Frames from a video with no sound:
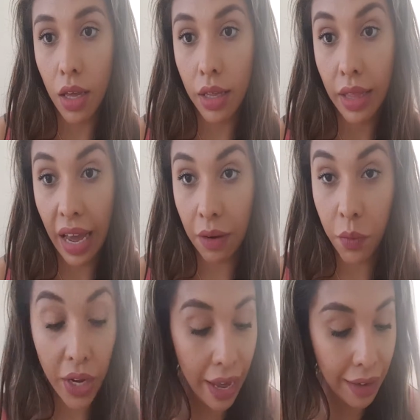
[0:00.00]
And
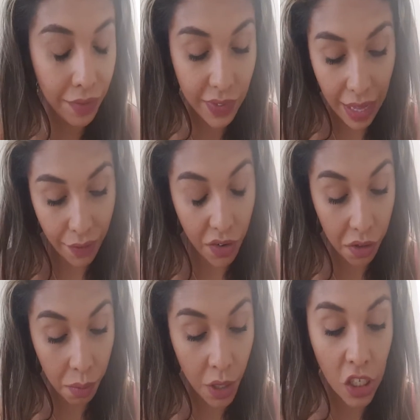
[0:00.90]
then we have left
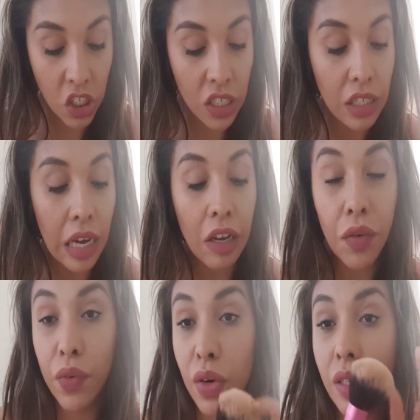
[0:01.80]
art brushes. I
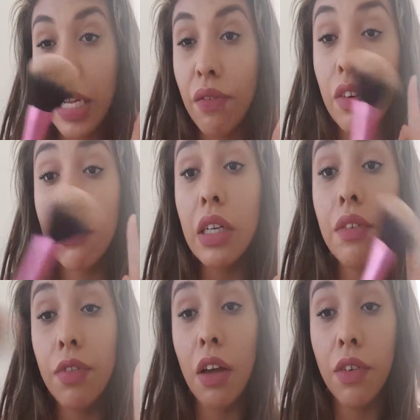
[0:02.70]
of course have a
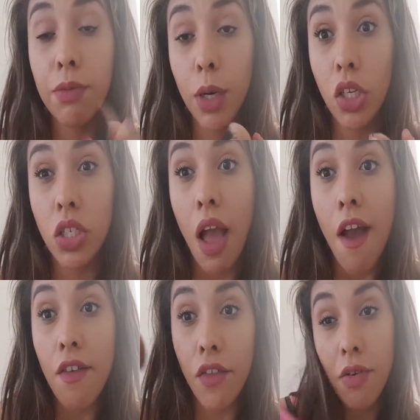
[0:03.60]
really fluffy brush
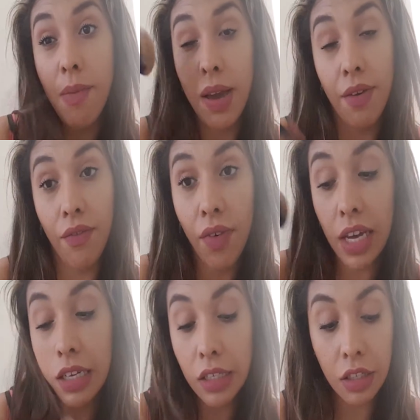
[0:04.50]
for my
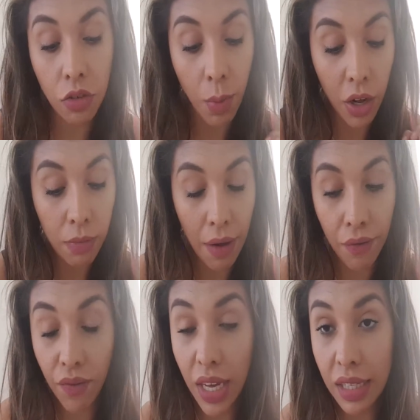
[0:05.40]
face, to powder my
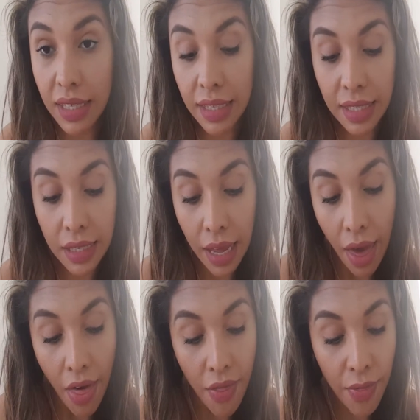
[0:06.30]
face.
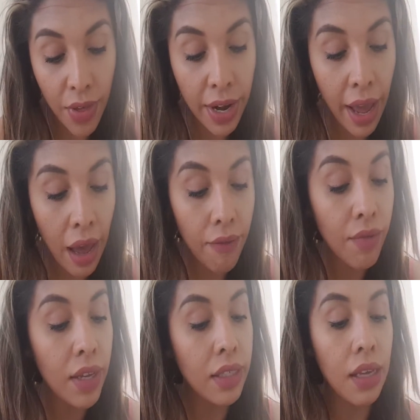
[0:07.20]
Then I
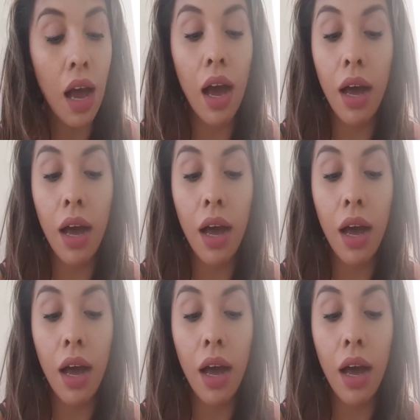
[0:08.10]
have this